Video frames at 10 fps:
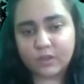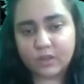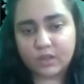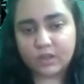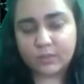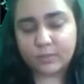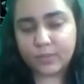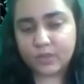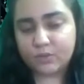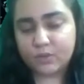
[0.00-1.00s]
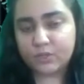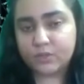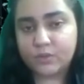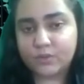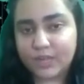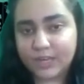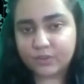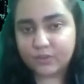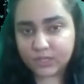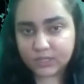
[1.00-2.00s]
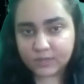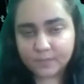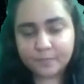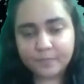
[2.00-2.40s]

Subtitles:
a threshold value theta.